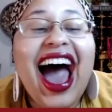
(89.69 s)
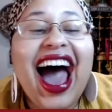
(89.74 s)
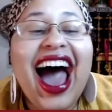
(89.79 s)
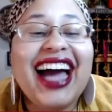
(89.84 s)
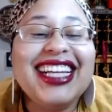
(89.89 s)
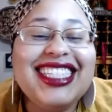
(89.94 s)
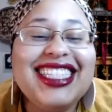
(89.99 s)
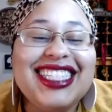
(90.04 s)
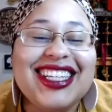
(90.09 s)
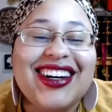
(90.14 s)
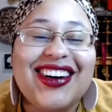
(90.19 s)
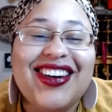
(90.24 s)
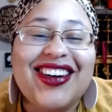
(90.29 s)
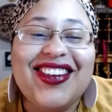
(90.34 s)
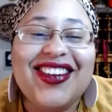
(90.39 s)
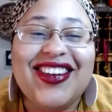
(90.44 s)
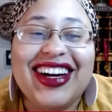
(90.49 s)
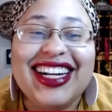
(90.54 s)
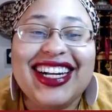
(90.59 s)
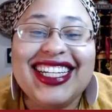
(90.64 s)
I
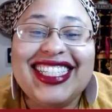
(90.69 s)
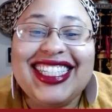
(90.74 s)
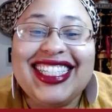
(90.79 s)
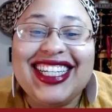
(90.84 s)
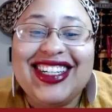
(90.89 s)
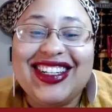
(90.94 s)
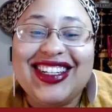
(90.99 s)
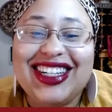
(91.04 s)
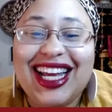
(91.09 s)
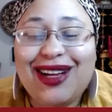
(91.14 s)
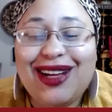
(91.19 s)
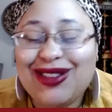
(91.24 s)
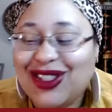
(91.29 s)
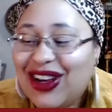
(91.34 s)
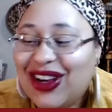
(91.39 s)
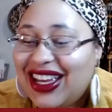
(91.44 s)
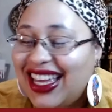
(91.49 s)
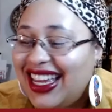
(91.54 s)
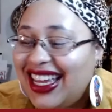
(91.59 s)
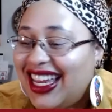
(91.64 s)
still want to see your name
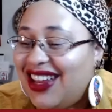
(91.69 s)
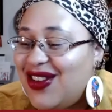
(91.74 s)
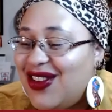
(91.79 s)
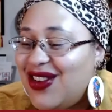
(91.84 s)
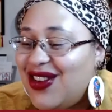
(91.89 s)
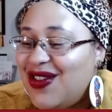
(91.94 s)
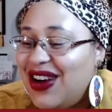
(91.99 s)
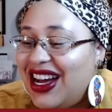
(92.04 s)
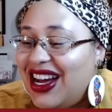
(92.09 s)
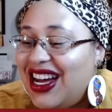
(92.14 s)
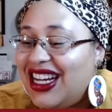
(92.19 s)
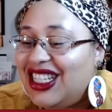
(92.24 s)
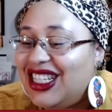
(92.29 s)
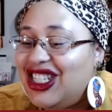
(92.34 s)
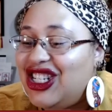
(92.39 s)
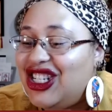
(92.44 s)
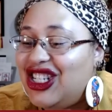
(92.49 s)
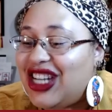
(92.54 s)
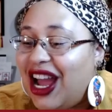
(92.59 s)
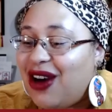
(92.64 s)
so I can give you a
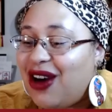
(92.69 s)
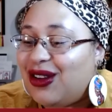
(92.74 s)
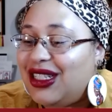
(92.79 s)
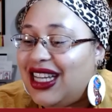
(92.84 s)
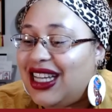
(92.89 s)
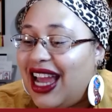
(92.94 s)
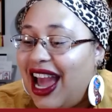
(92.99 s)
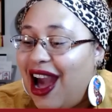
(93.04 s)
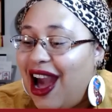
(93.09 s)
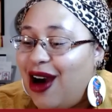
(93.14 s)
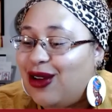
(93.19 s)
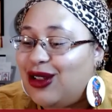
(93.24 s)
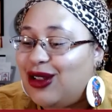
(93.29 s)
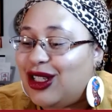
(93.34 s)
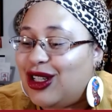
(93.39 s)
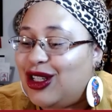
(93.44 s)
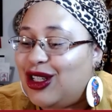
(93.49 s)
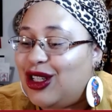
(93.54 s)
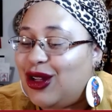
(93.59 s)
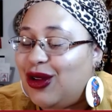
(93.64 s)
shout out.
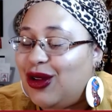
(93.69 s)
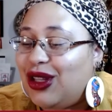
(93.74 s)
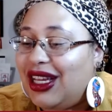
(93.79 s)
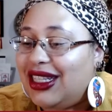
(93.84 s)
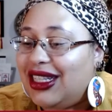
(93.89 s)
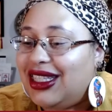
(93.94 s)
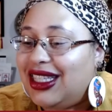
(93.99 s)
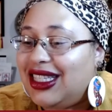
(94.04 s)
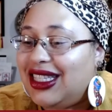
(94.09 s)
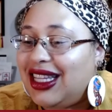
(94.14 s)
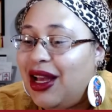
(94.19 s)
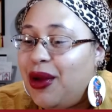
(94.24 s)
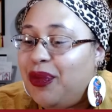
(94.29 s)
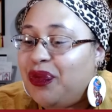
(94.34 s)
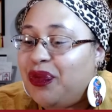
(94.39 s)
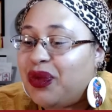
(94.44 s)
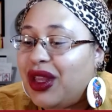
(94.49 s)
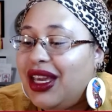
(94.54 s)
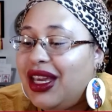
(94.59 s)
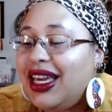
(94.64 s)
So let's
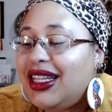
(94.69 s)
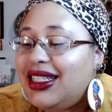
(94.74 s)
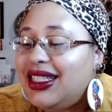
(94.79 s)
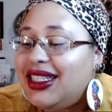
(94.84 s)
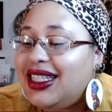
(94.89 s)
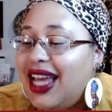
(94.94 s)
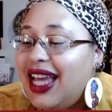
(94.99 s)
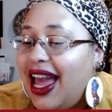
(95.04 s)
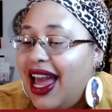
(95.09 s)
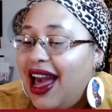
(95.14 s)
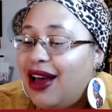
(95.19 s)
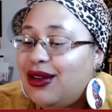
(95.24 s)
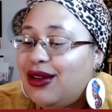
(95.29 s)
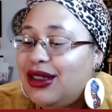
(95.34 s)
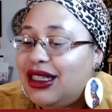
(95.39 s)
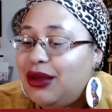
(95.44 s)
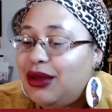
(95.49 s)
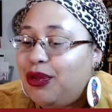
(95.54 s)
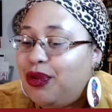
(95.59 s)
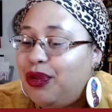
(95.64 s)
get
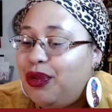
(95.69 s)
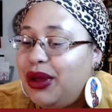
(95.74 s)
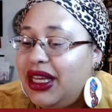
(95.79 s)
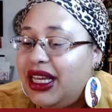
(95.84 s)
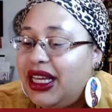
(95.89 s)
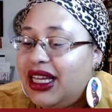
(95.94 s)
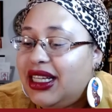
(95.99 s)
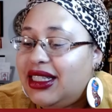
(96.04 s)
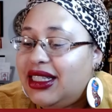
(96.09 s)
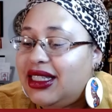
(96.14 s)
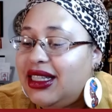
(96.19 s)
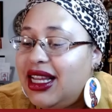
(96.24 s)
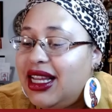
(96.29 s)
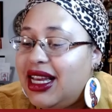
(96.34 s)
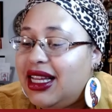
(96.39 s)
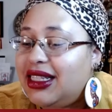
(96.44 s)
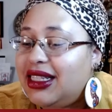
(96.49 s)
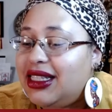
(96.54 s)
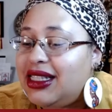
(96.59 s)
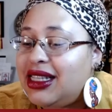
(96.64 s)
down to
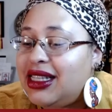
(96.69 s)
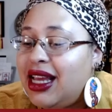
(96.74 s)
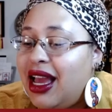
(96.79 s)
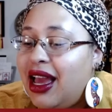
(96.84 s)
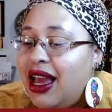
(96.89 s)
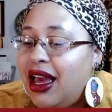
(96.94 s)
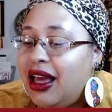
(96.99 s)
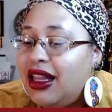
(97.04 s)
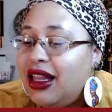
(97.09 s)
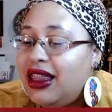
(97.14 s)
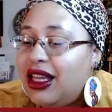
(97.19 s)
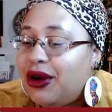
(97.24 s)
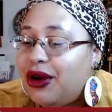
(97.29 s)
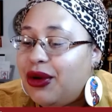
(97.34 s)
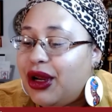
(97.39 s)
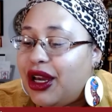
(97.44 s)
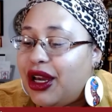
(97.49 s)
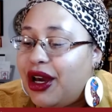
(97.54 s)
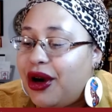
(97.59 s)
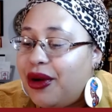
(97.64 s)
business. There
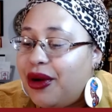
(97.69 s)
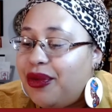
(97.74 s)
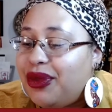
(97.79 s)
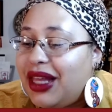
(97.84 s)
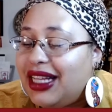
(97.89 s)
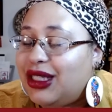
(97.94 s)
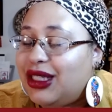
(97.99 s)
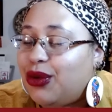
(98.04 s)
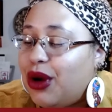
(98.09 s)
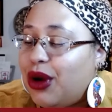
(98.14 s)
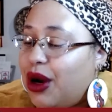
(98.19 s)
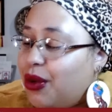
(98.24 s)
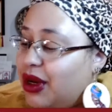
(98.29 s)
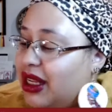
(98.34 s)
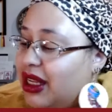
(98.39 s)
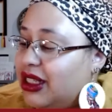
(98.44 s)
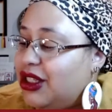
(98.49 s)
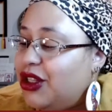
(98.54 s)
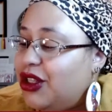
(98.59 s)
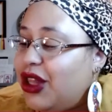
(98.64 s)
we go. That's where I
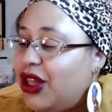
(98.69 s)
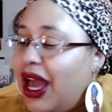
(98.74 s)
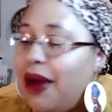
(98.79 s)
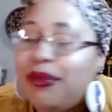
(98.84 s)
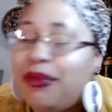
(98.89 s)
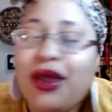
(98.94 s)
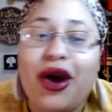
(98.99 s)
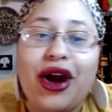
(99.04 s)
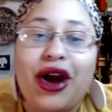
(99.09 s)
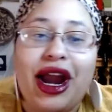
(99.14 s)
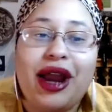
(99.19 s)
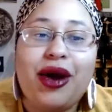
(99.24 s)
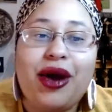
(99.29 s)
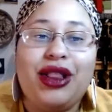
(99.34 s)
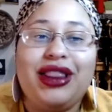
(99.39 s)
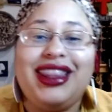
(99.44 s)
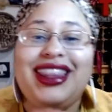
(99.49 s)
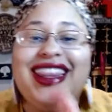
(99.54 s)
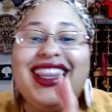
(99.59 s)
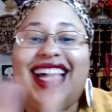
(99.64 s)
want to do that. All right,
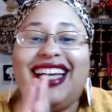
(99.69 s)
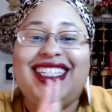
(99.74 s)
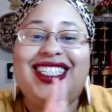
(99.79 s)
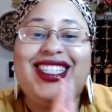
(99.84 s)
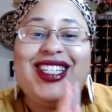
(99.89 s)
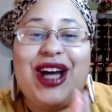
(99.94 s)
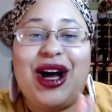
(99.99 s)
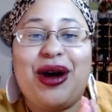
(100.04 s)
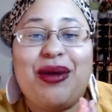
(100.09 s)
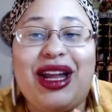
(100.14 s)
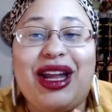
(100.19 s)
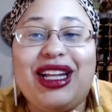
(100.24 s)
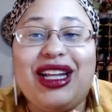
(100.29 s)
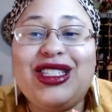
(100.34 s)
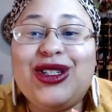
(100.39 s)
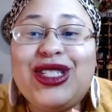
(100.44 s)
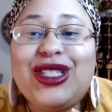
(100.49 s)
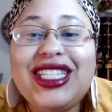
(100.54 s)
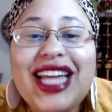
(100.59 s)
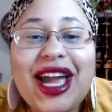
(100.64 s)
let's talk about it.
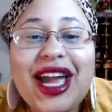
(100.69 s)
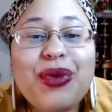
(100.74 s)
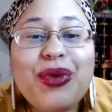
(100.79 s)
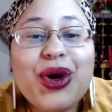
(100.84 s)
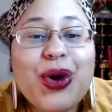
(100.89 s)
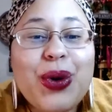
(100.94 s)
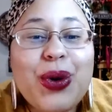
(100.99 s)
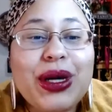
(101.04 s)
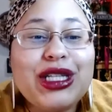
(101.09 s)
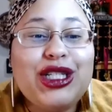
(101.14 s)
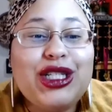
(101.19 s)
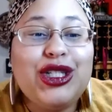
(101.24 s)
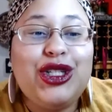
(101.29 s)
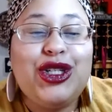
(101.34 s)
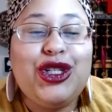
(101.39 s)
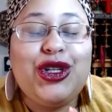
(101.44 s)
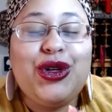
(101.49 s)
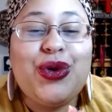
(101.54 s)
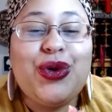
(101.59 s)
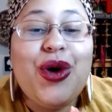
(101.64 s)
So today we're going to
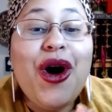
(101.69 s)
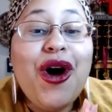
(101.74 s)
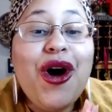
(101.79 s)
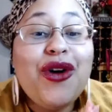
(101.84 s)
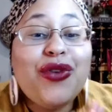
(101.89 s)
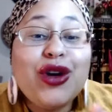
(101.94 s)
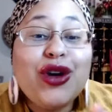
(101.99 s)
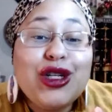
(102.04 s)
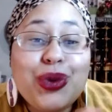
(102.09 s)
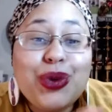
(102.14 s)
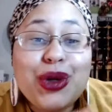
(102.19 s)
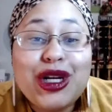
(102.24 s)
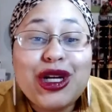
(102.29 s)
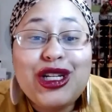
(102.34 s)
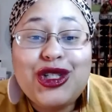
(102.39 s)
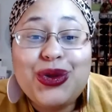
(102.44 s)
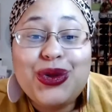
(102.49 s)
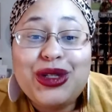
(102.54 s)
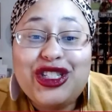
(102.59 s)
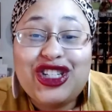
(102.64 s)
do, first we're
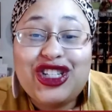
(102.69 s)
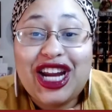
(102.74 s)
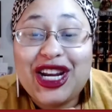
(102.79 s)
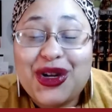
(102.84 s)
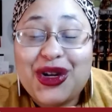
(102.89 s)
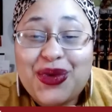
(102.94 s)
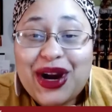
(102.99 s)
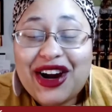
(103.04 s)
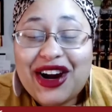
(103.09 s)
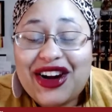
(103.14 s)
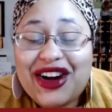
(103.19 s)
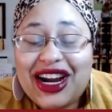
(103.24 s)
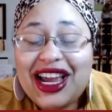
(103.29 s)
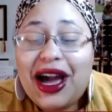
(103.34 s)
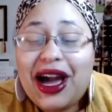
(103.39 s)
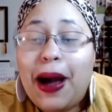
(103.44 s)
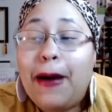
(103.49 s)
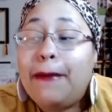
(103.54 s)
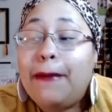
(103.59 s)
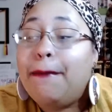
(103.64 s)
going to do a January
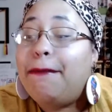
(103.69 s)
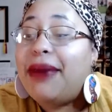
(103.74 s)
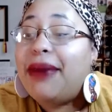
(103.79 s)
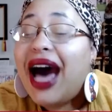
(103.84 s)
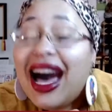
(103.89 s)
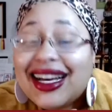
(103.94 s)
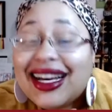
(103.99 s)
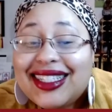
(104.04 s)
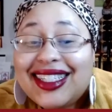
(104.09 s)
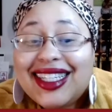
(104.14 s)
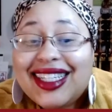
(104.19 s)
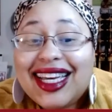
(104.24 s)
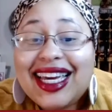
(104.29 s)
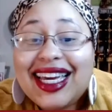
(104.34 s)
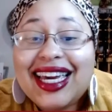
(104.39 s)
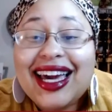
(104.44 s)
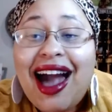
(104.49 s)
unboxing.